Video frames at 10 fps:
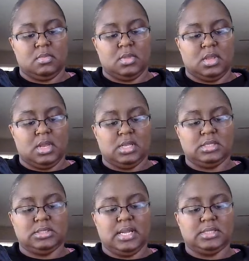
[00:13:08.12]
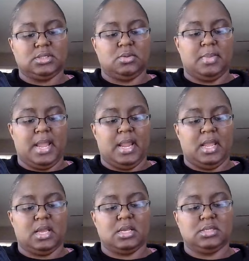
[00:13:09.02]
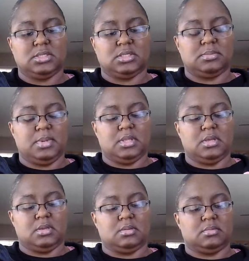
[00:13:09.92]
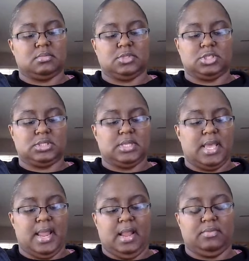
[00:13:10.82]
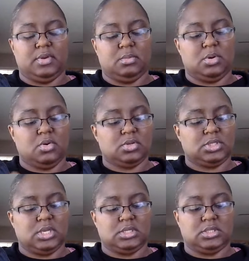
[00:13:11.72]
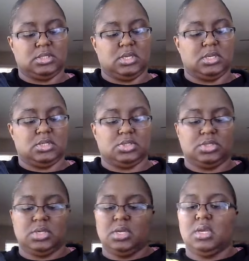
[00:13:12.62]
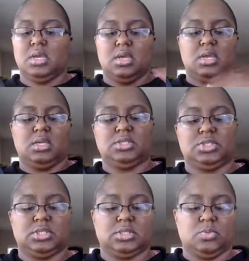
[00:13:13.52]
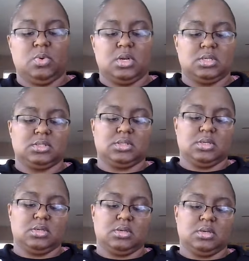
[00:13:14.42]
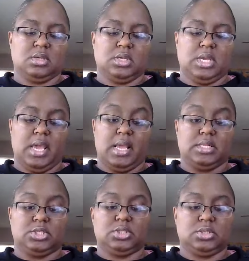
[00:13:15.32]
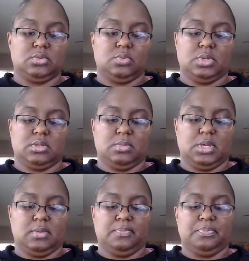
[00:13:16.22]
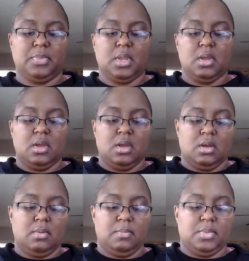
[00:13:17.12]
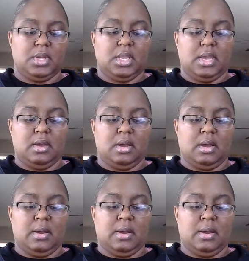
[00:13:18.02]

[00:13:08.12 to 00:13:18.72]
Yeah, it's not too bad. It could just be that half double crochet stitch. It's just wanting to catch with me. But yeah,